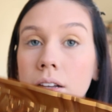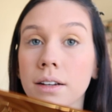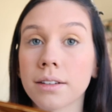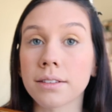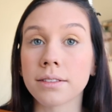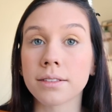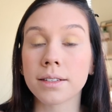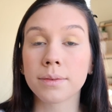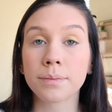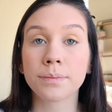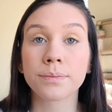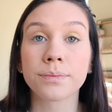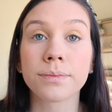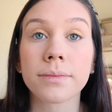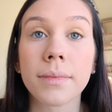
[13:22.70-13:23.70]
And
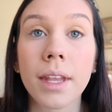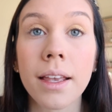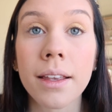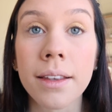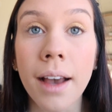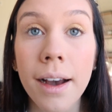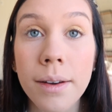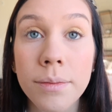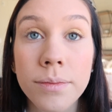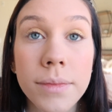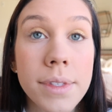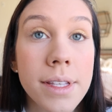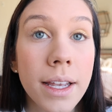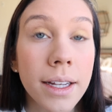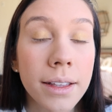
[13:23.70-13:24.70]
yeah,
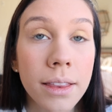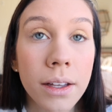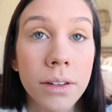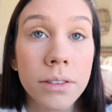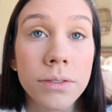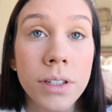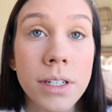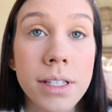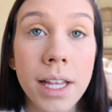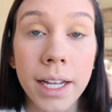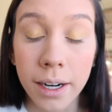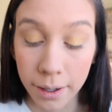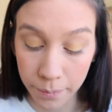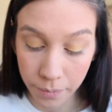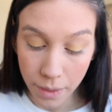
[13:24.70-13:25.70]
it's like the first
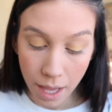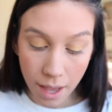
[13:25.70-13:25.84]
layer.